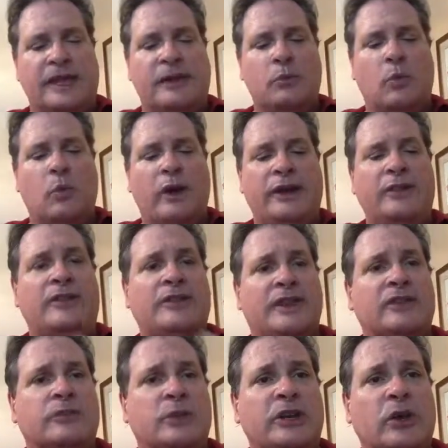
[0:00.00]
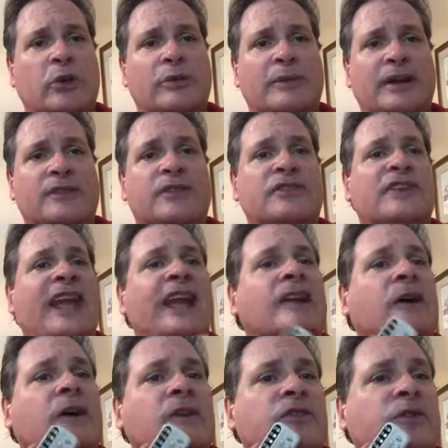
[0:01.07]
And one of the things we know about the
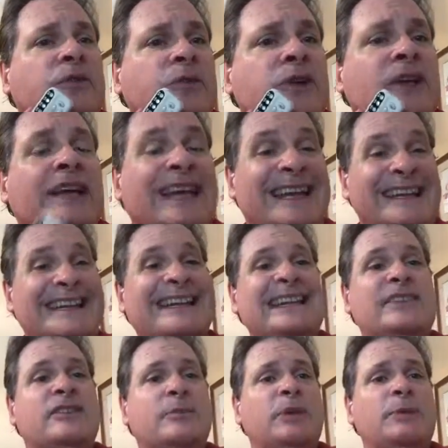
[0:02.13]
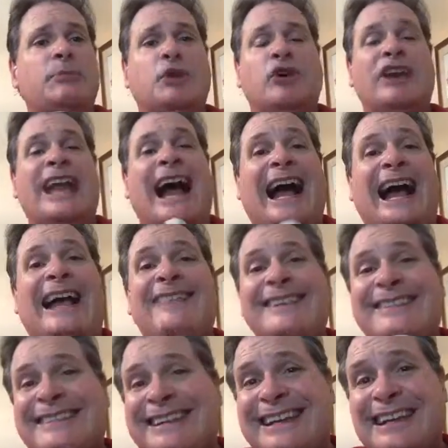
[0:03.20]
scanars, it needs to be put on the
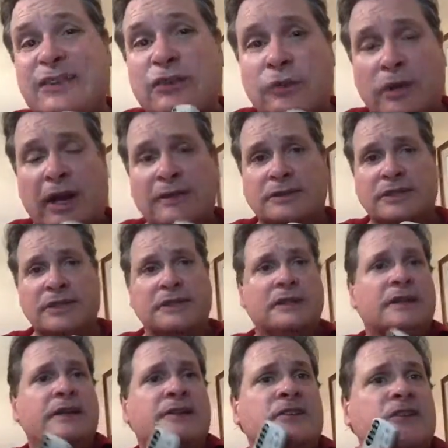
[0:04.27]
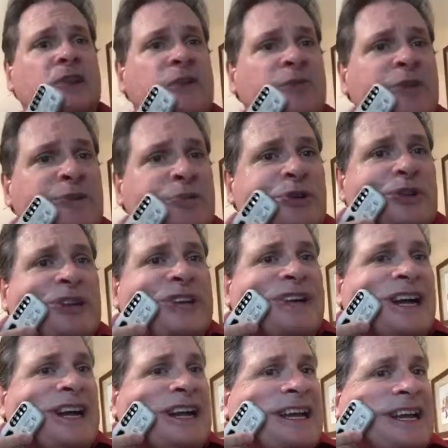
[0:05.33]
skin directly. So if we put it
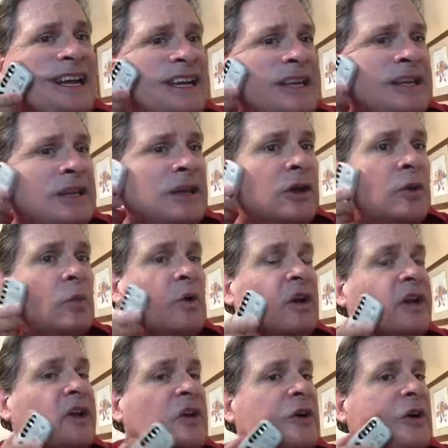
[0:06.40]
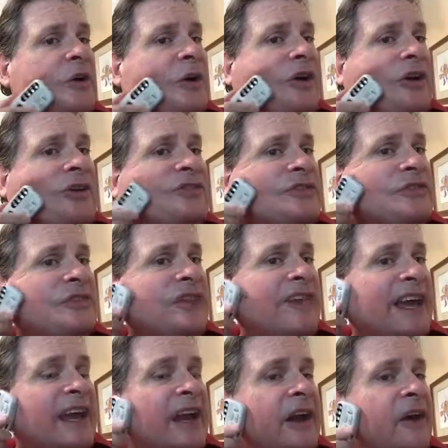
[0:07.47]
on, we're going to go also to
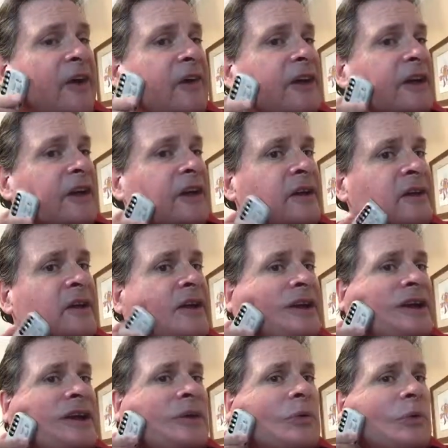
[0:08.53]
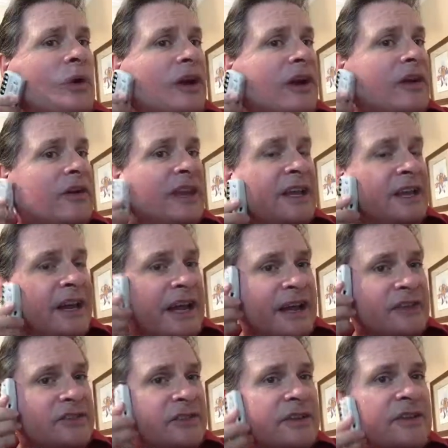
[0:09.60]
that area where it
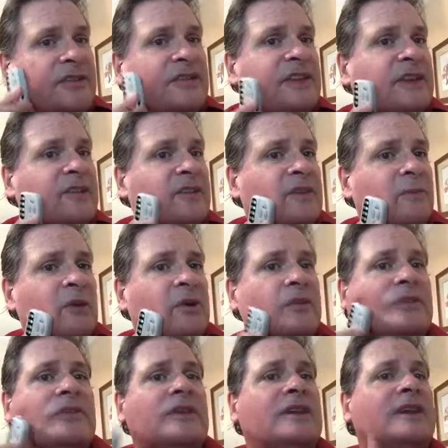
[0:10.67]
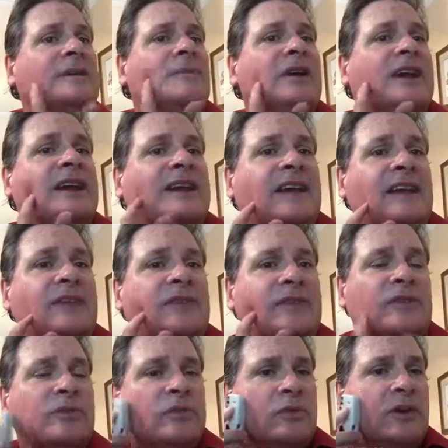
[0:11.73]
actually sticks the most. And in my case,
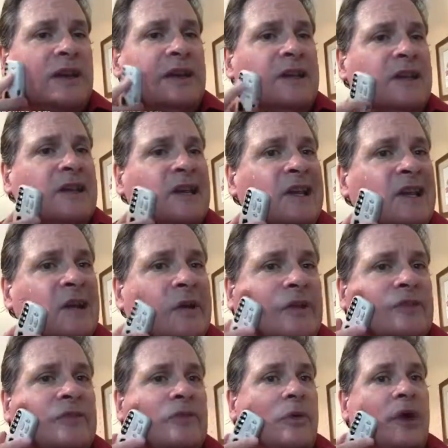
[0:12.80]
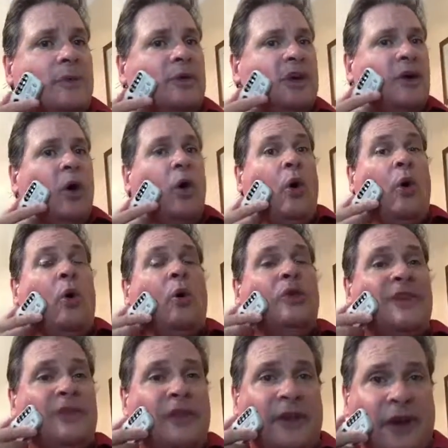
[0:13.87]
it's right here. So I'm going to hold
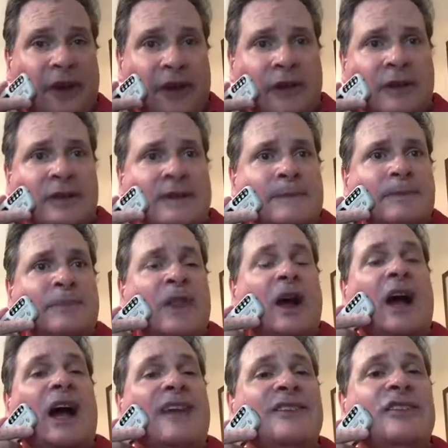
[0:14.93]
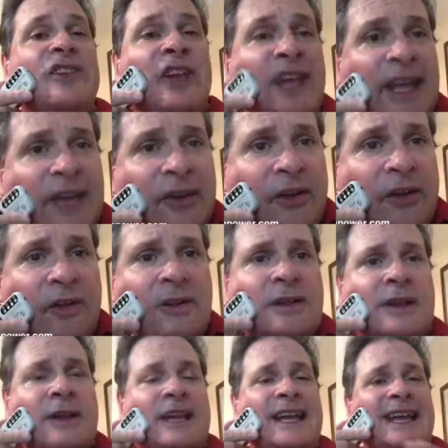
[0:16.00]
it there until
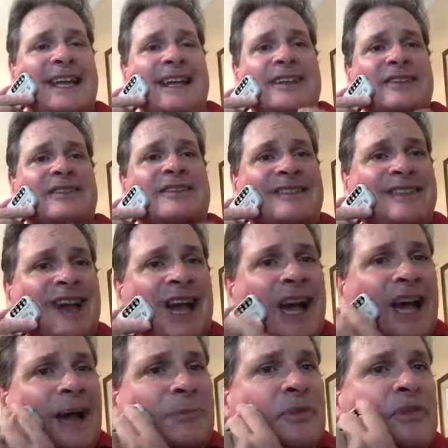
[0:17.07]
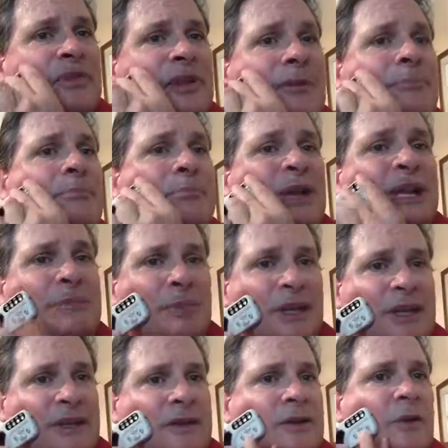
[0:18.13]
it stops
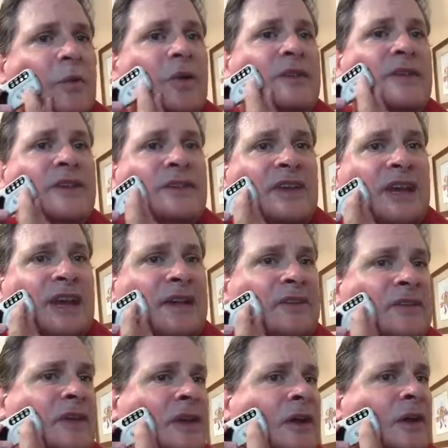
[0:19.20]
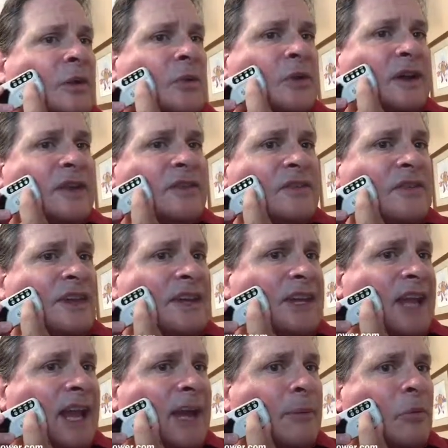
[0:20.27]
beeping, or in this case, we're going to see
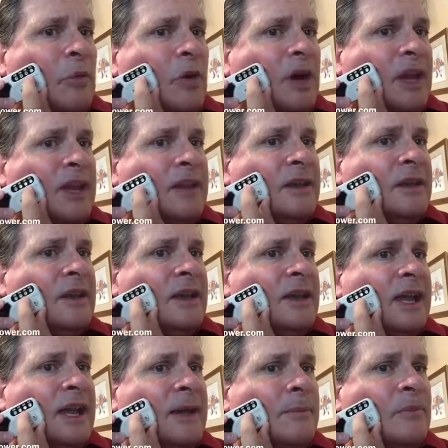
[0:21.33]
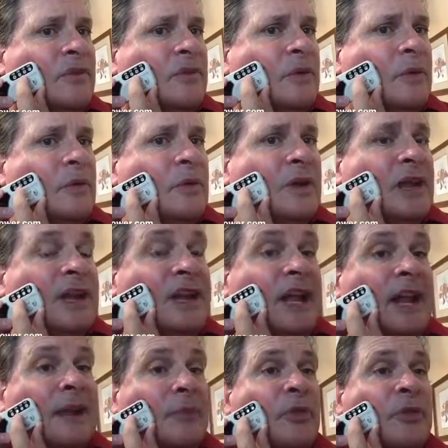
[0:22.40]
an M1, an M2, and
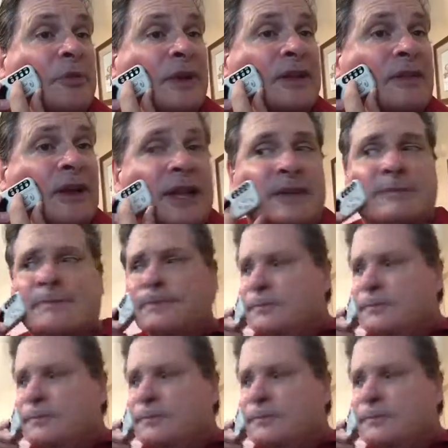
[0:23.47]
an M3 light.